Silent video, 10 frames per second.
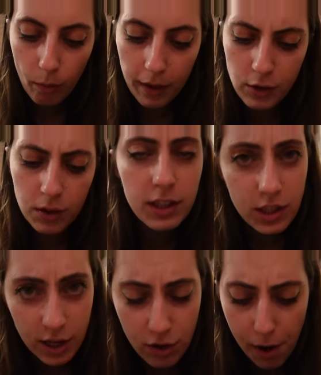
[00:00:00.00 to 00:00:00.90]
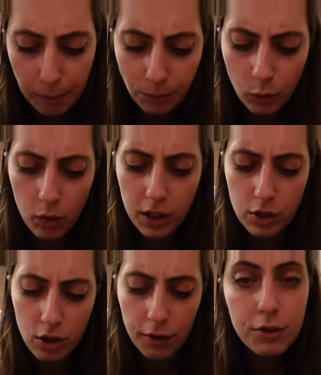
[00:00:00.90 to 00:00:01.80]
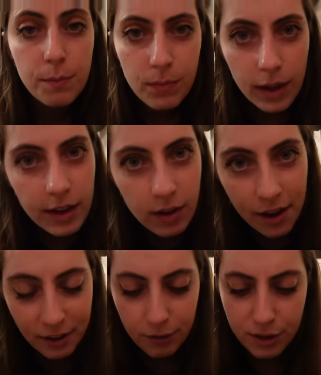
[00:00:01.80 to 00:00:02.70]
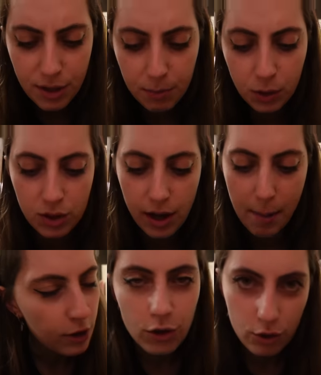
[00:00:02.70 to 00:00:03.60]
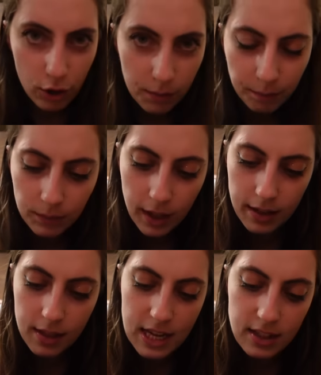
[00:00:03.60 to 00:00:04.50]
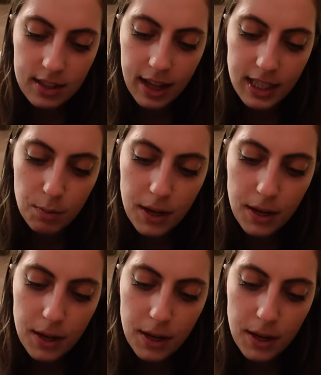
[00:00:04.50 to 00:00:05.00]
that's really tender, really soft. It kind of resembles um, udon, that thin sliced